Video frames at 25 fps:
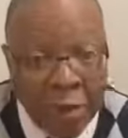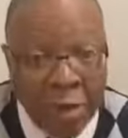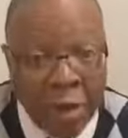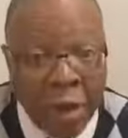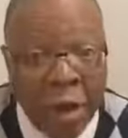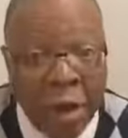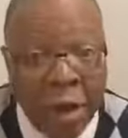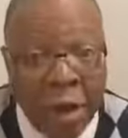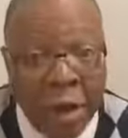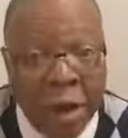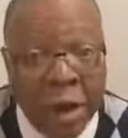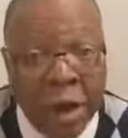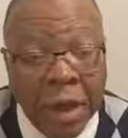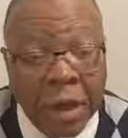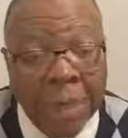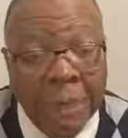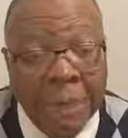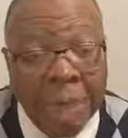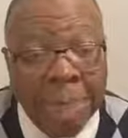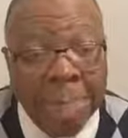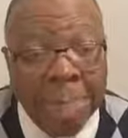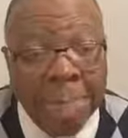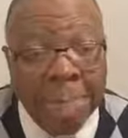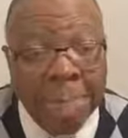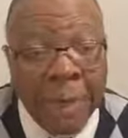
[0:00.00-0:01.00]
your calling.
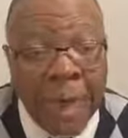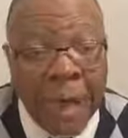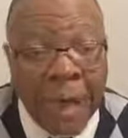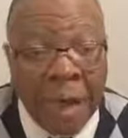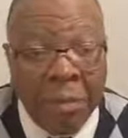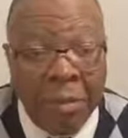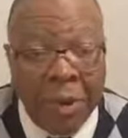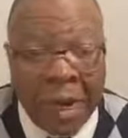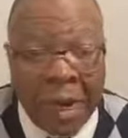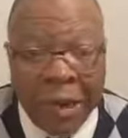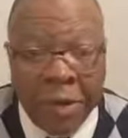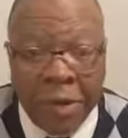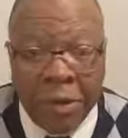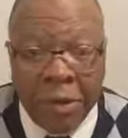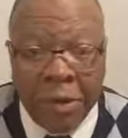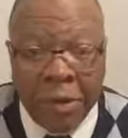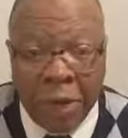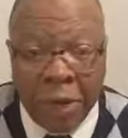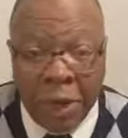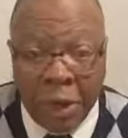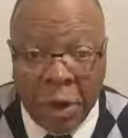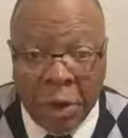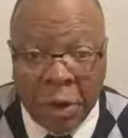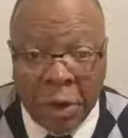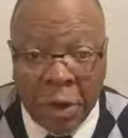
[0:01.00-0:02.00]
But I
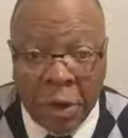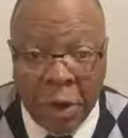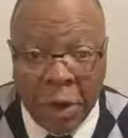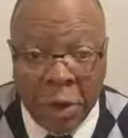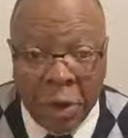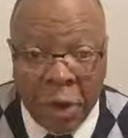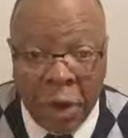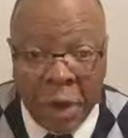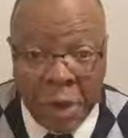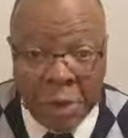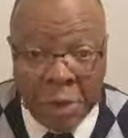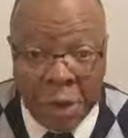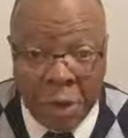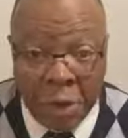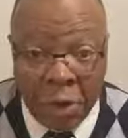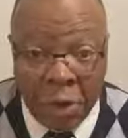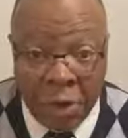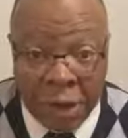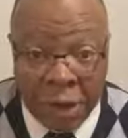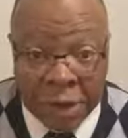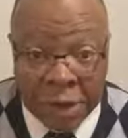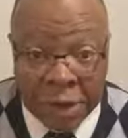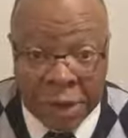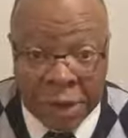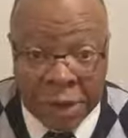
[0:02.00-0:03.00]
do raise the
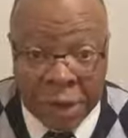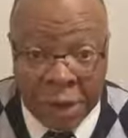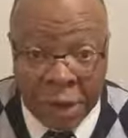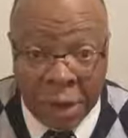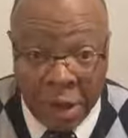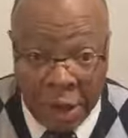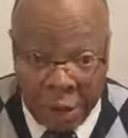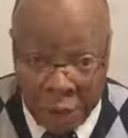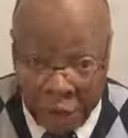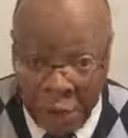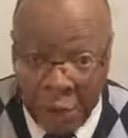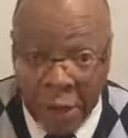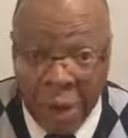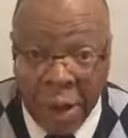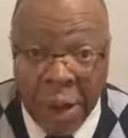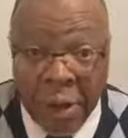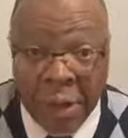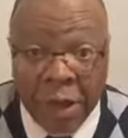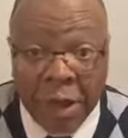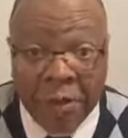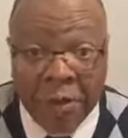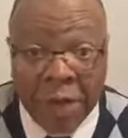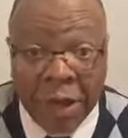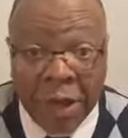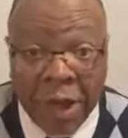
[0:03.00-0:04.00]
question, are you
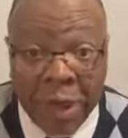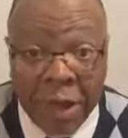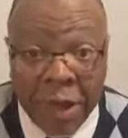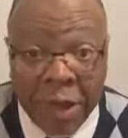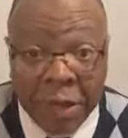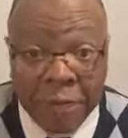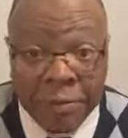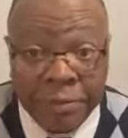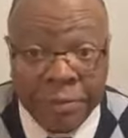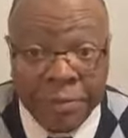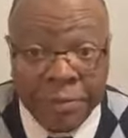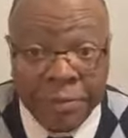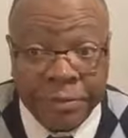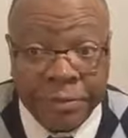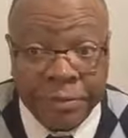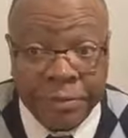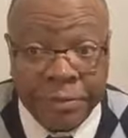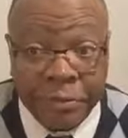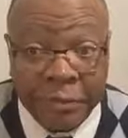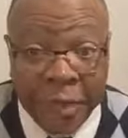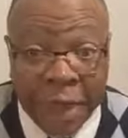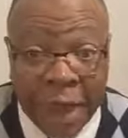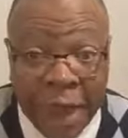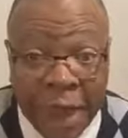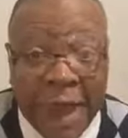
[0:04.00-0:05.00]
called of God?
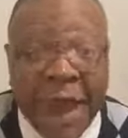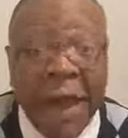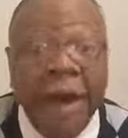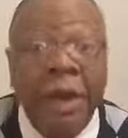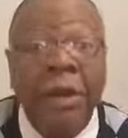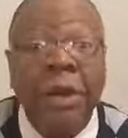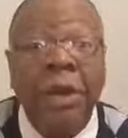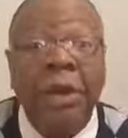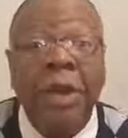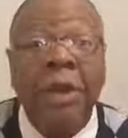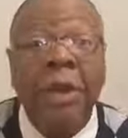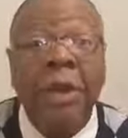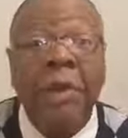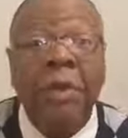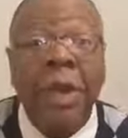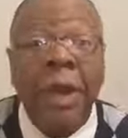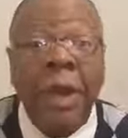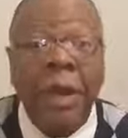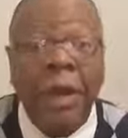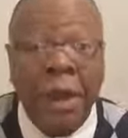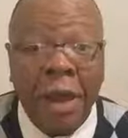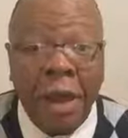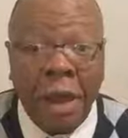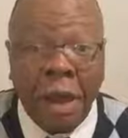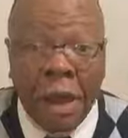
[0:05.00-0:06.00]
How do you know
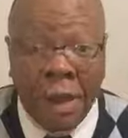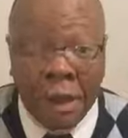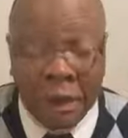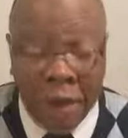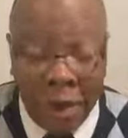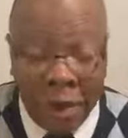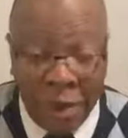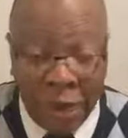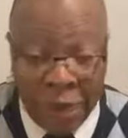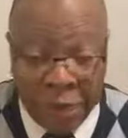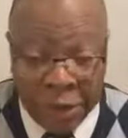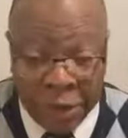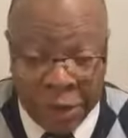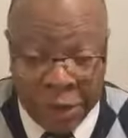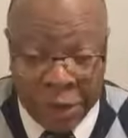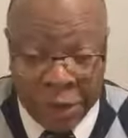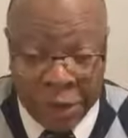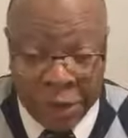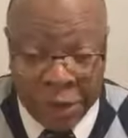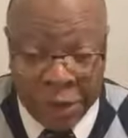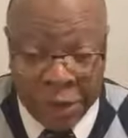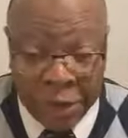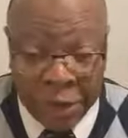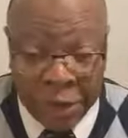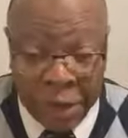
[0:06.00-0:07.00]
that God calls
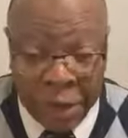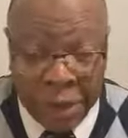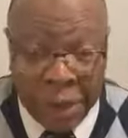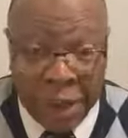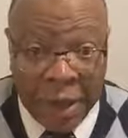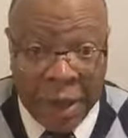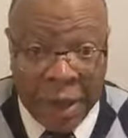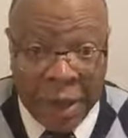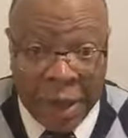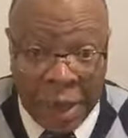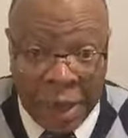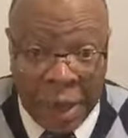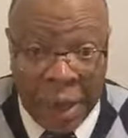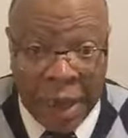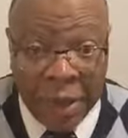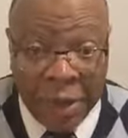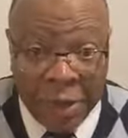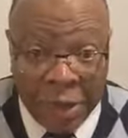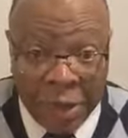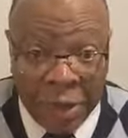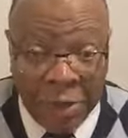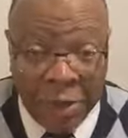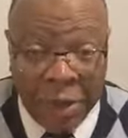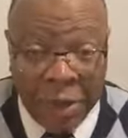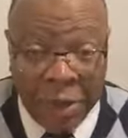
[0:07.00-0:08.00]
you? And how do
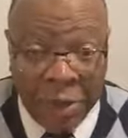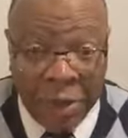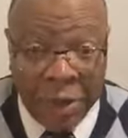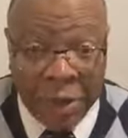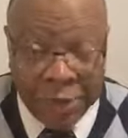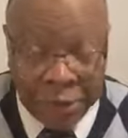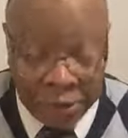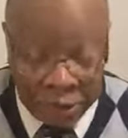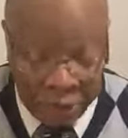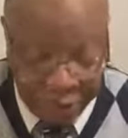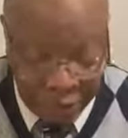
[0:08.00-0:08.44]
you know that you're